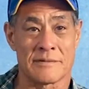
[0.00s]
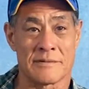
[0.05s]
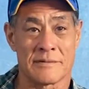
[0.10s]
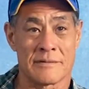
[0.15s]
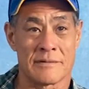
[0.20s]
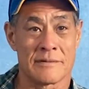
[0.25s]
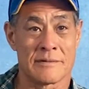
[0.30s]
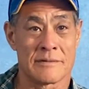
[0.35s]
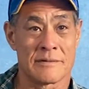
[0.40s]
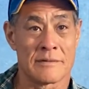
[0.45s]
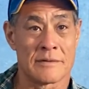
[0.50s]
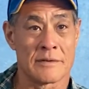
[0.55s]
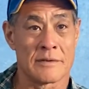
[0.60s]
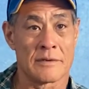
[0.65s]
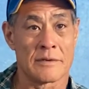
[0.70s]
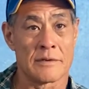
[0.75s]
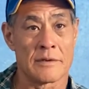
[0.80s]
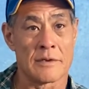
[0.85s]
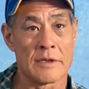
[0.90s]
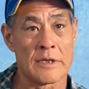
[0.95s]
How about right
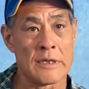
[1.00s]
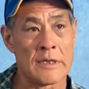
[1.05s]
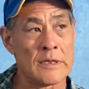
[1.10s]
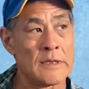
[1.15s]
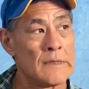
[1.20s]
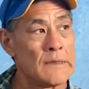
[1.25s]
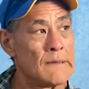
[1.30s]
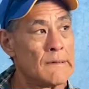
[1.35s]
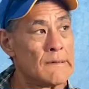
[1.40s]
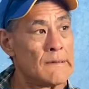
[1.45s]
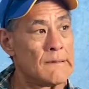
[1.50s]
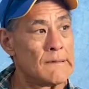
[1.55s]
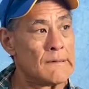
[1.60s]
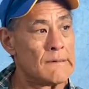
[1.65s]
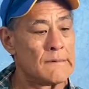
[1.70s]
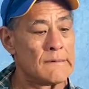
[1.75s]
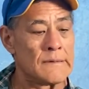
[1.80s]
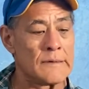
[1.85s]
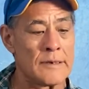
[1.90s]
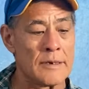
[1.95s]
now?
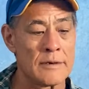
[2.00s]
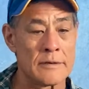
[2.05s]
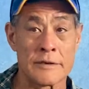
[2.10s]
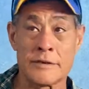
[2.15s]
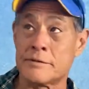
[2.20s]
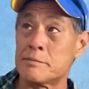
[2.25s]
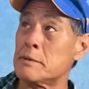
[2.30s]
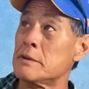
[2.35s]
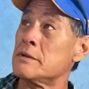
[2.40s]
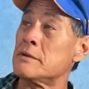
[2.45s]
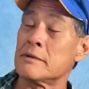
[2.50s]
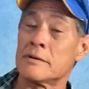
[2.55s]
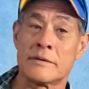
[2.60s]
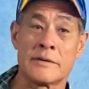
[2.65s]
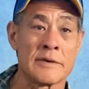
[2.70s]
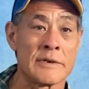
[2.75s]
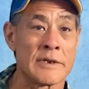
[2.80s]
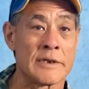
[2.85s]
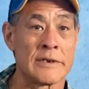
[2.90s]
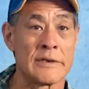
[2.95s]
No, he's been
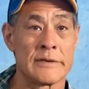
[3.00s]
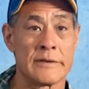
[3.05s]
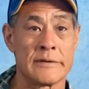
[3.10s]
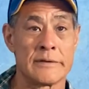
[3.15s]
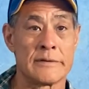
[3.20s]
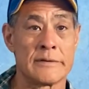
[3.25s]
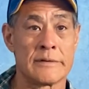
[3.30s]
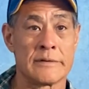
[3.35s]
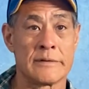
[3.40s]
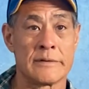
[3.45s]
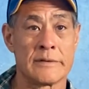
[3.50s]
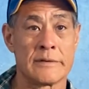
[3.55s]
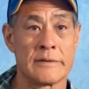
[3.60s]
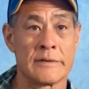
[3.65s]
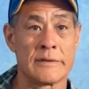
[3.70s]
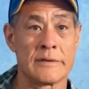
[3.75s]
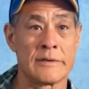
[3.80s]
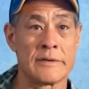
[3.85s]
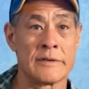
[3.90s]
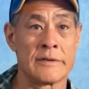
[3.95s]
doing it.
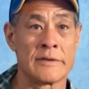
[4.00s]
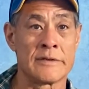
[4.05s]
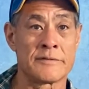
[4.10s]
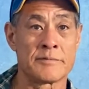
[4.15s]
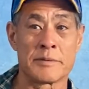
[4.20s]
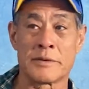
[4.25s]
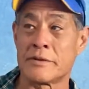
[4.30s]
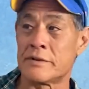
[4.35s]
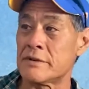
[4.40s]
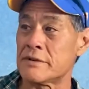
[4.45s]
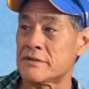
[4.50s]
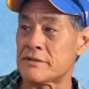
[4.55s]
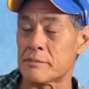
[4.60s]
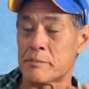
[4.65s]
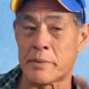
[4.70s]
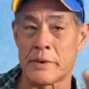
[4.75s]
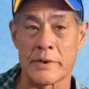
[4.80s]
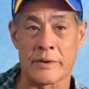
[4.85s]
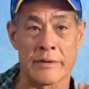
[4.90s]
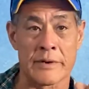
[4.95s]
Okay. It's been
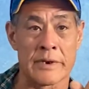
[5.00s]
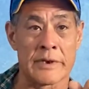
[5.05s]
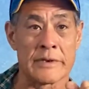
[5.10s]
disappearing.